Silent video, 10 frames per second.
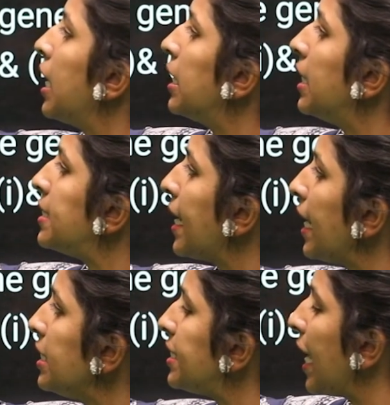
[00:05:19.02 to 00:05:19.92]
The
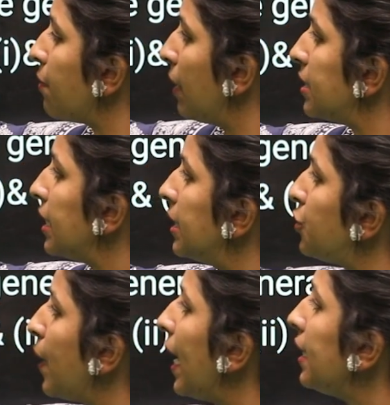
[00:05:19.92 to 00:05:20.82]
second statement, the
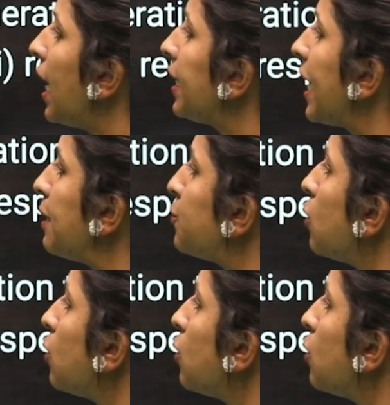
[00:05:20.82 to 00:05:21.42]
trait that keeps